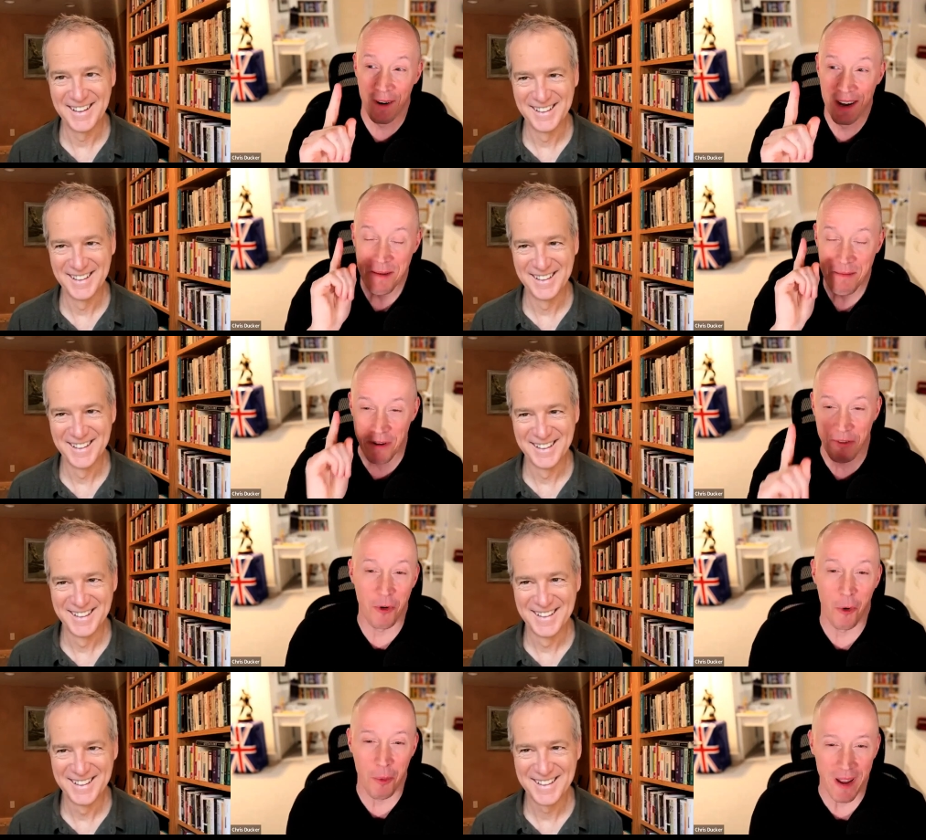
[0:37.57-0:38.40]
Speaker 1: before we
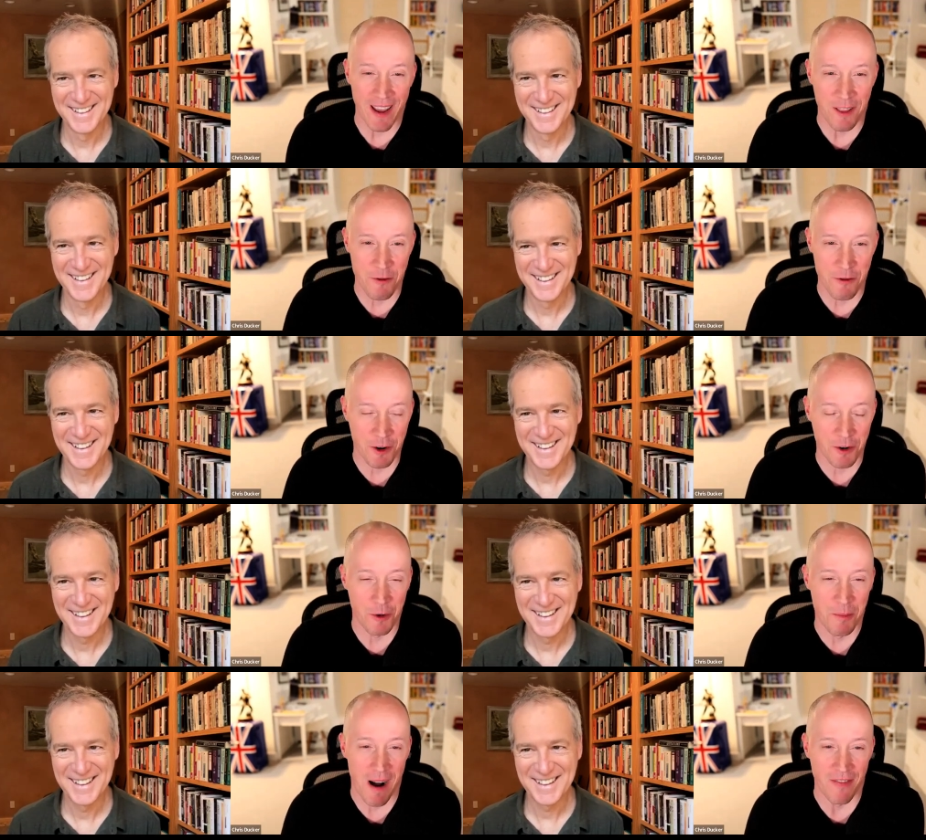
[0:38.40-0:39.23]
hit the record
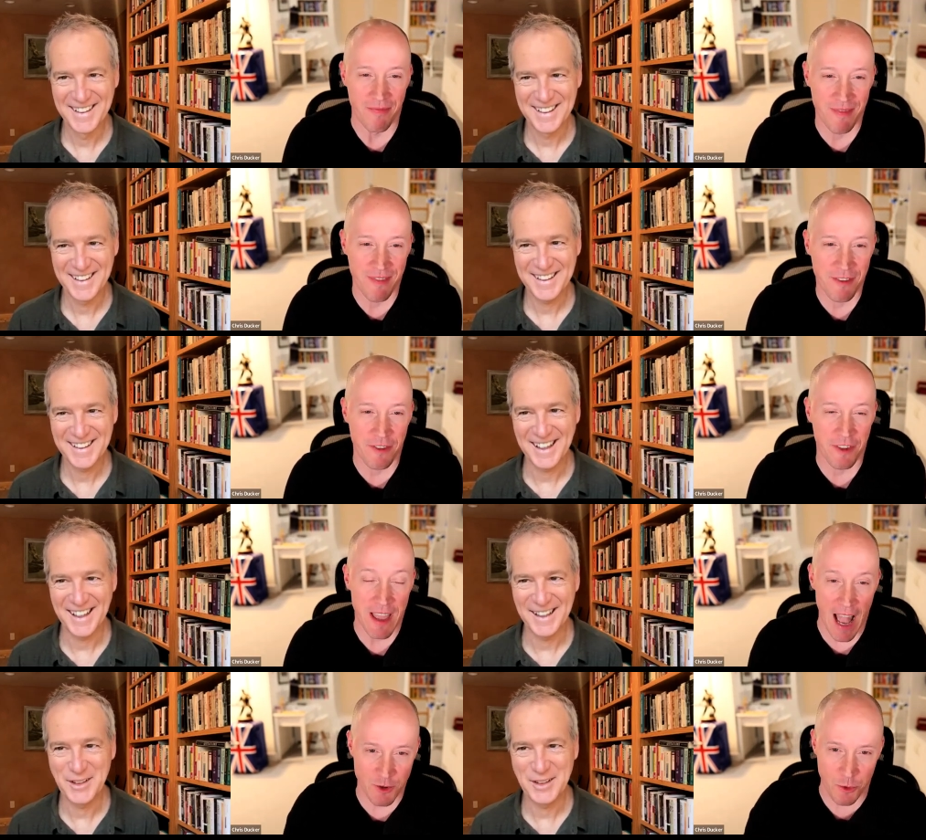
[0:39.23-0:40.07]
button for the actual
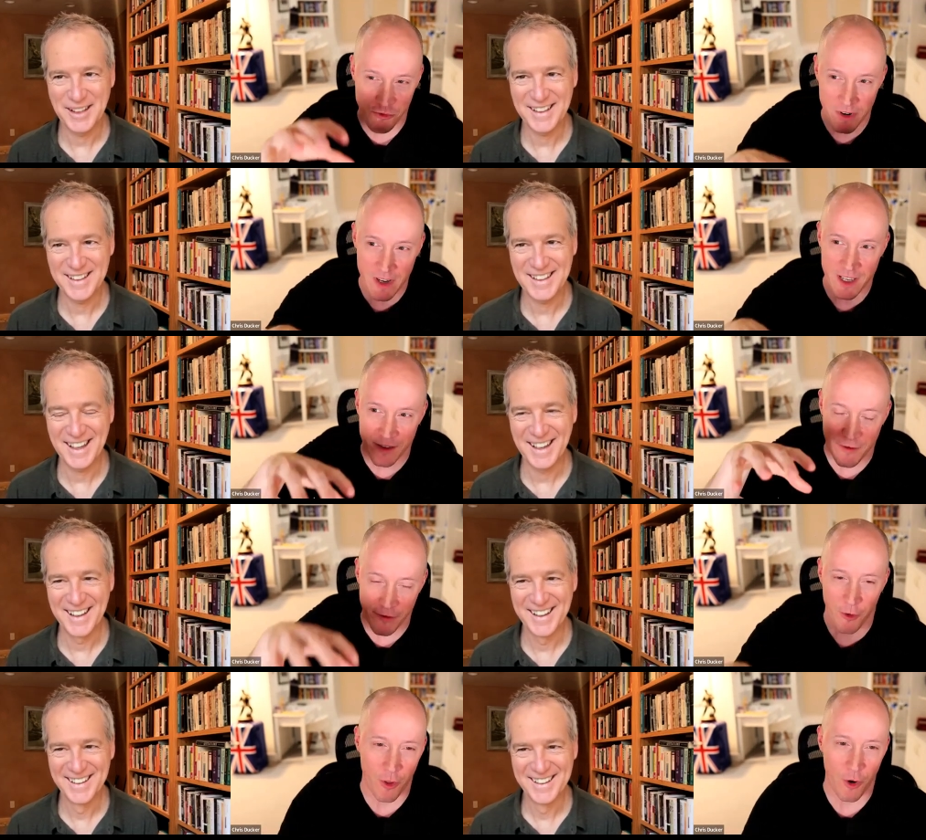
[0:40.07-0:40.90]
yeah, reason for yeah. the
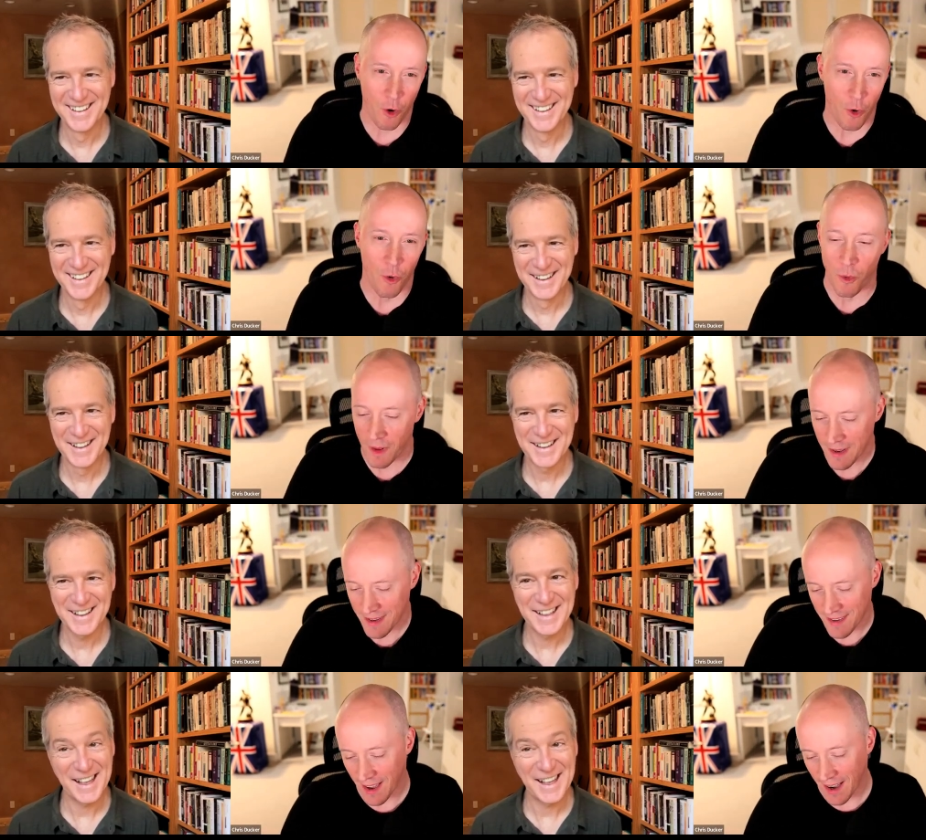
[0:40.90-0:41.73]
call. Yeah,
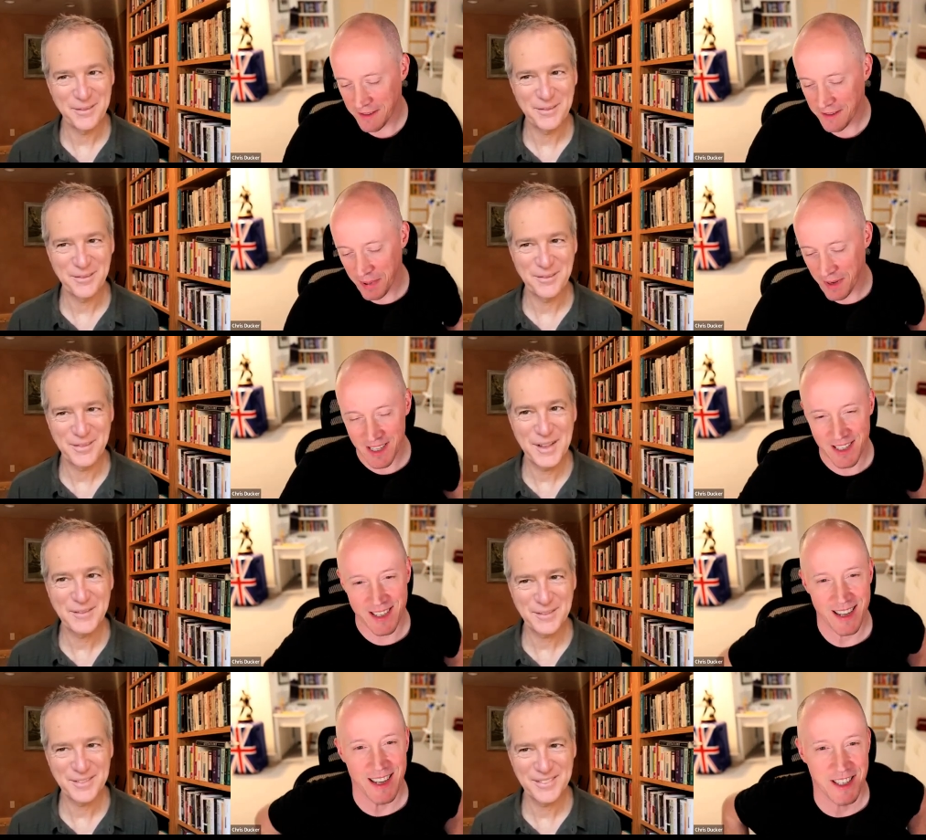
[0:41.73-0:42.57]
yeah, it's, but it's it's
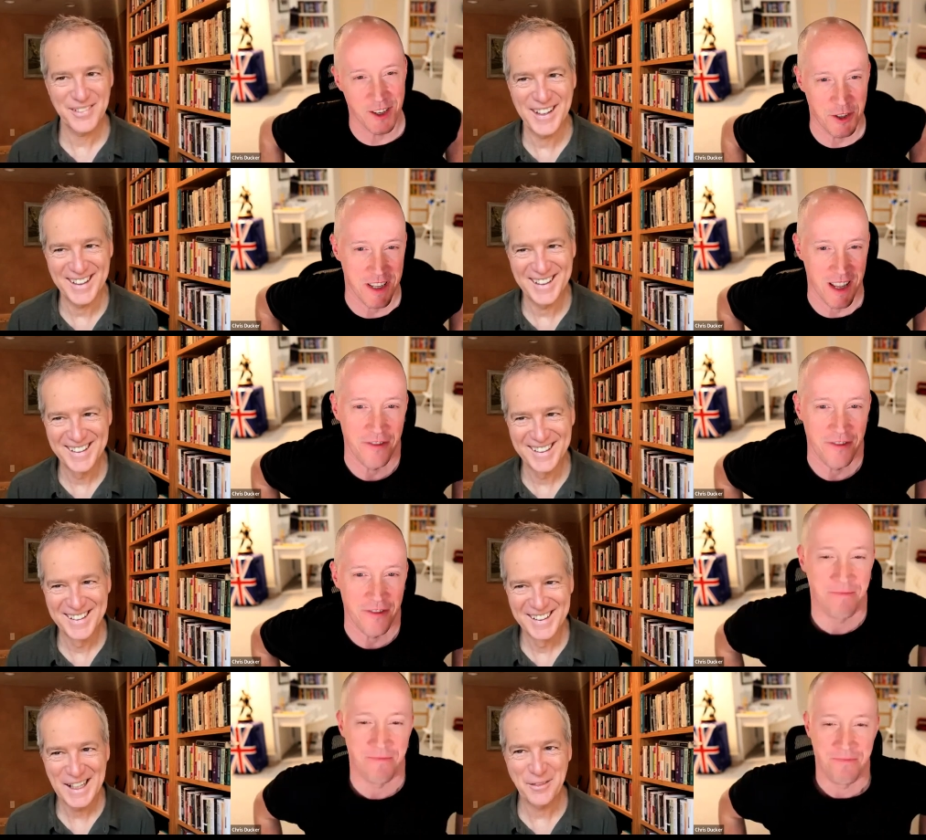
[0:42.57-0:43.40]
good stuff. Right.
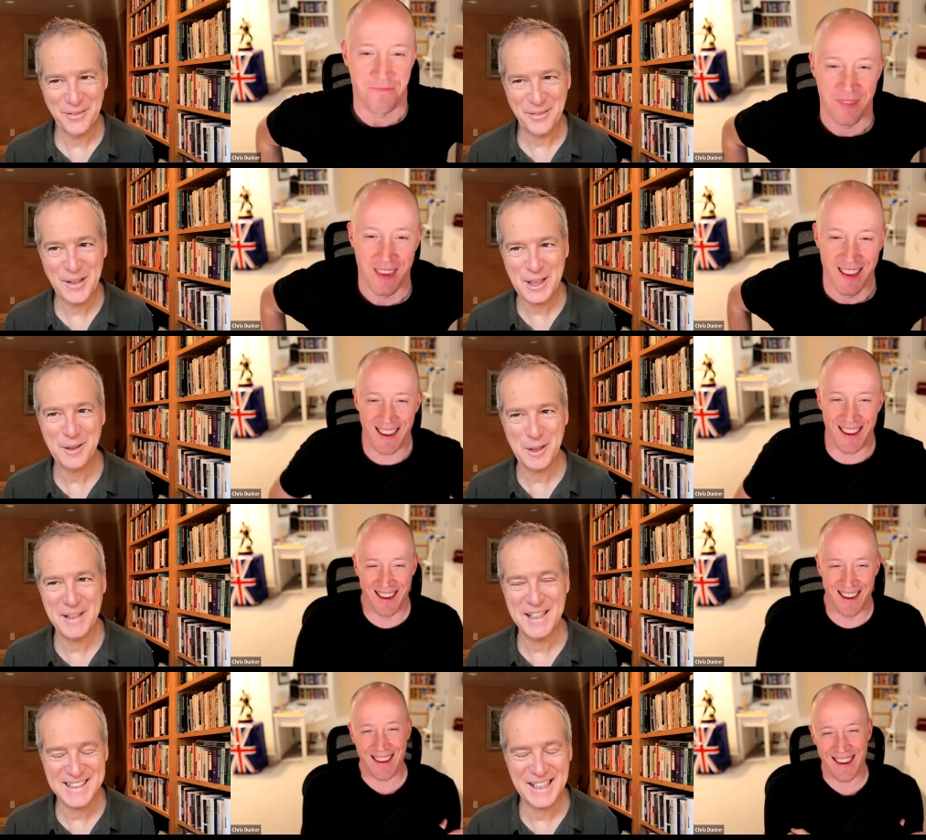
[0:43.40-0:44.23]
Speaker 2: It's 53
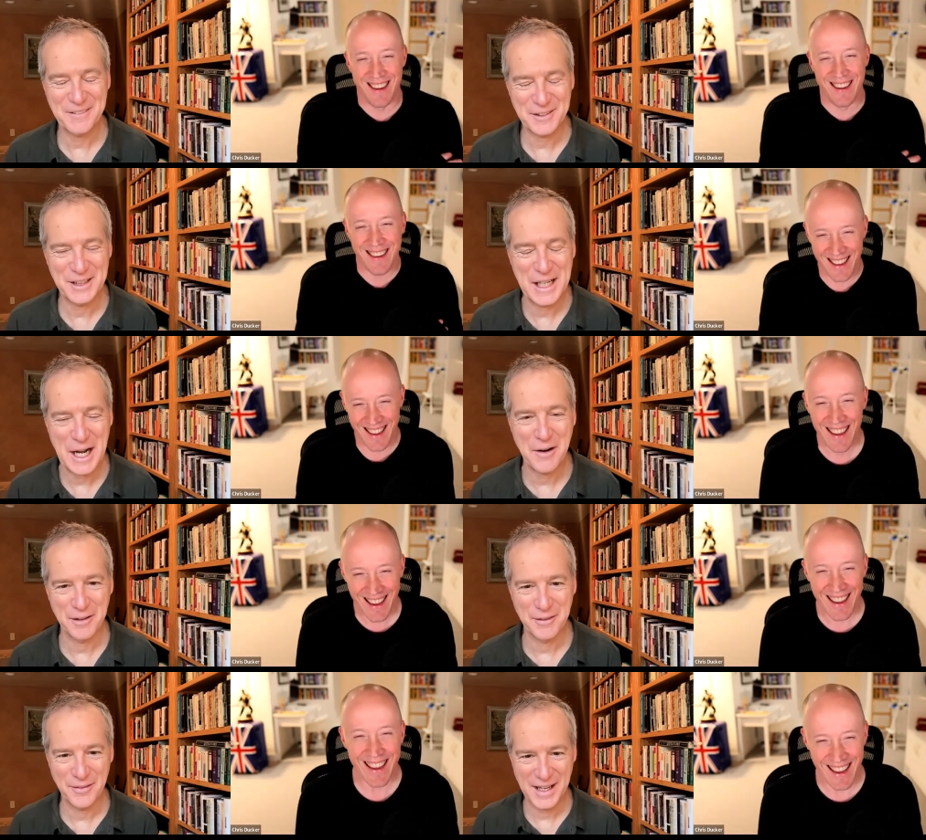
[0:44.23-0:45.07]
minutes after the hour. I
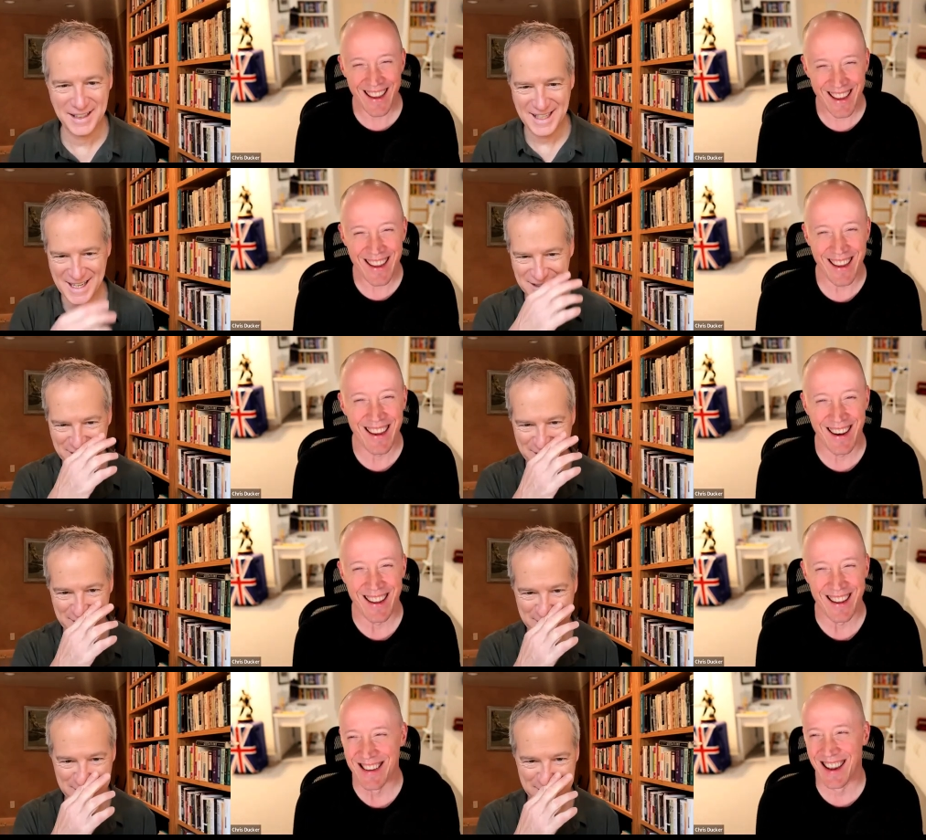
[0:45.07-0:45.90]
finally it actually
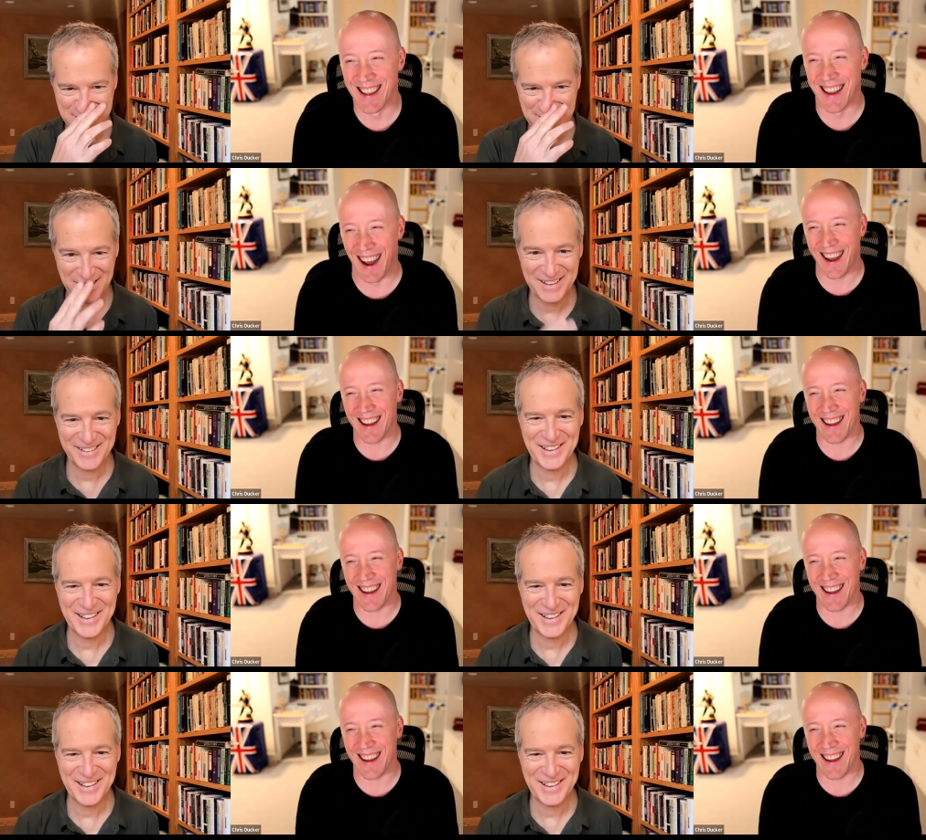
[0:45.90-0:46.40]
started